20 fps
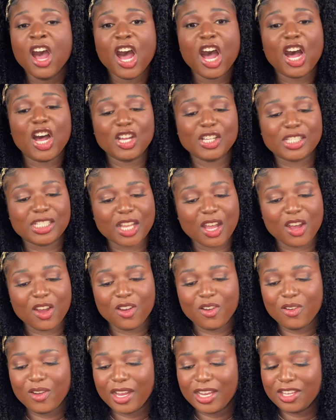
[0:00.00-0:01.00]

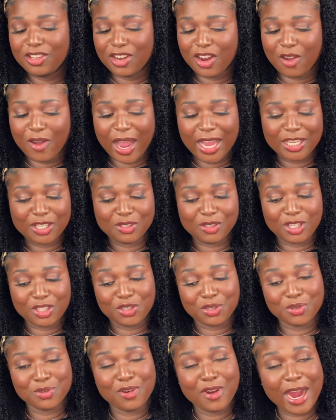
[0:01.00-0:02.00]
Also, you know, I do the
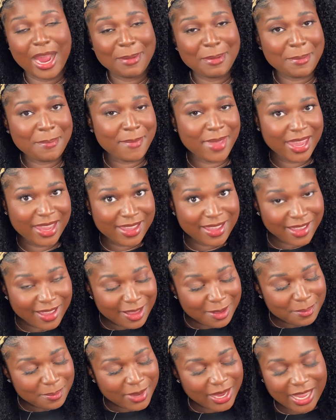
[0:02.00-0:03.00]
true crime and
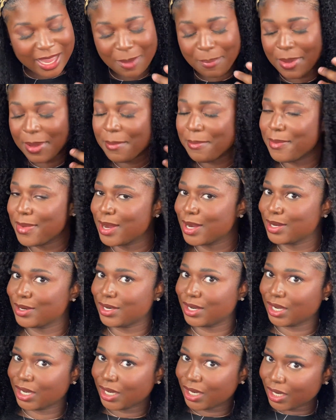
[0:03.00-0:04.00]
makeup and
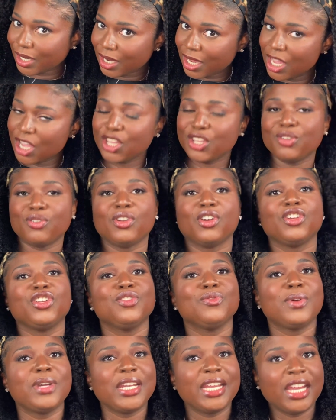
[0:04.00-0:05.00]
murder. You know you
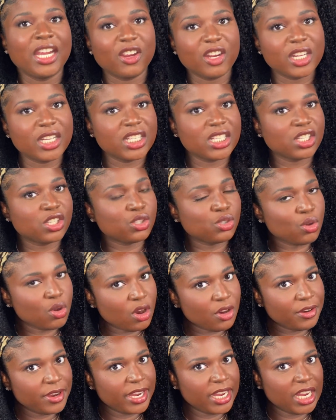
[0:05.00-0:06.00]
want to hear a good
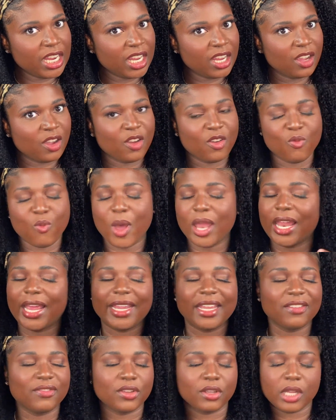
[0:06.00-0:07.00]
story while I
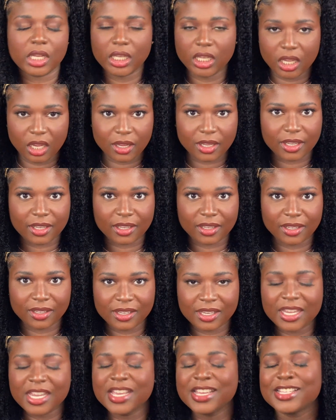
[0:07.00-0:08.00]
give you a look.
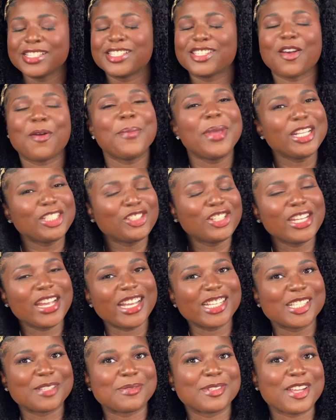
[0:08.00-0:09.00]
So make sure y'all
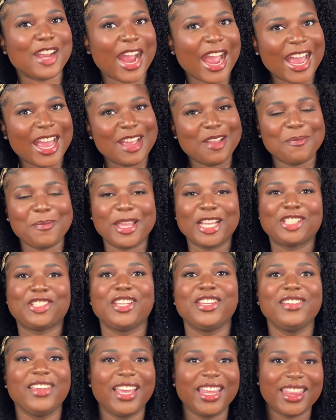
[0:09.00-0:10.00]
subscribe. Make sure
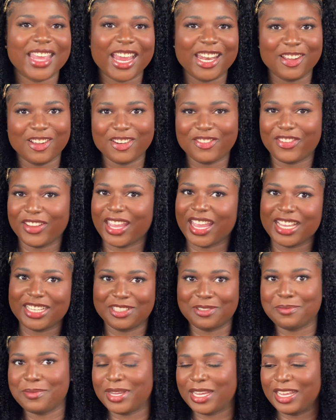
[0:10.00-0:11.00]
you hit that
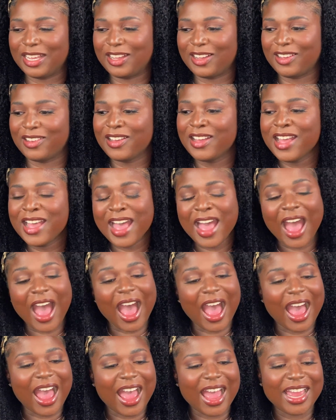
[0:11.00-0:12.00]
notification bell.
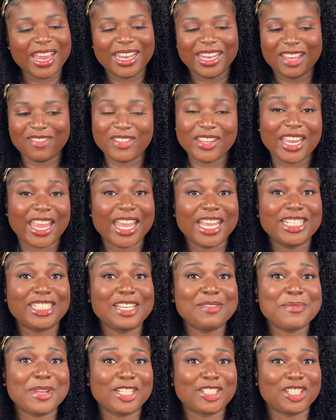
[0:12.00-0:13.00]
I love
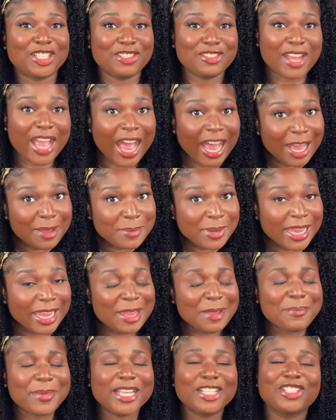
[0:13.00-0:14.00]
engaging. Make sure you
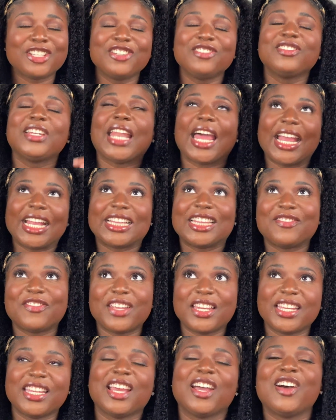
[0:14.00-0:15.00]
comment. Make sure you like the
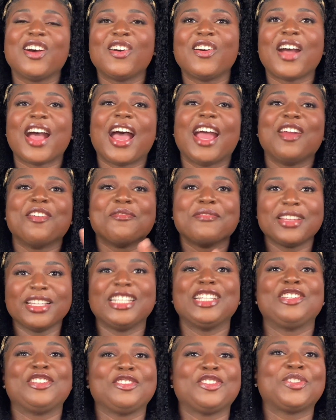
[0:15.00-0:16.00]
video. I
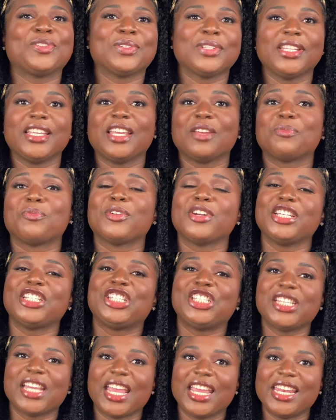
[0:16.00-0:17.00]
really do truly
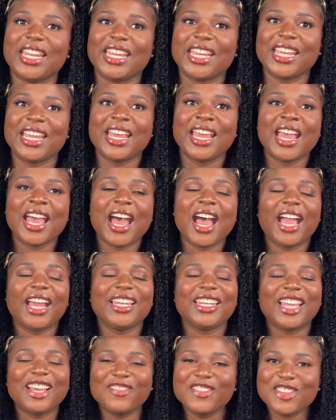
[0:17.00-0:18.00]
appreciate it. I
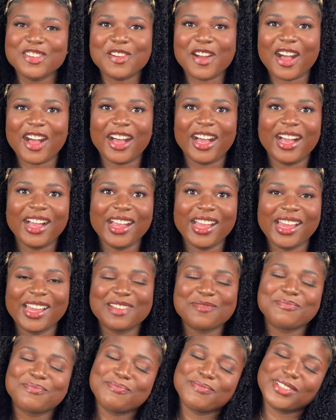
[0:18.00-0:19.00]
love you all.
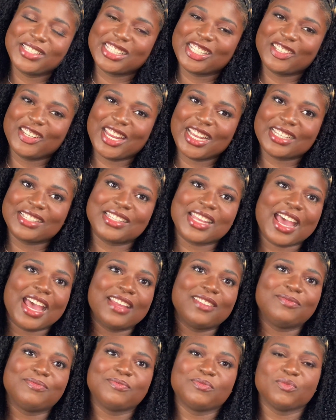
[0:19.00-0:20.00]
Until next time.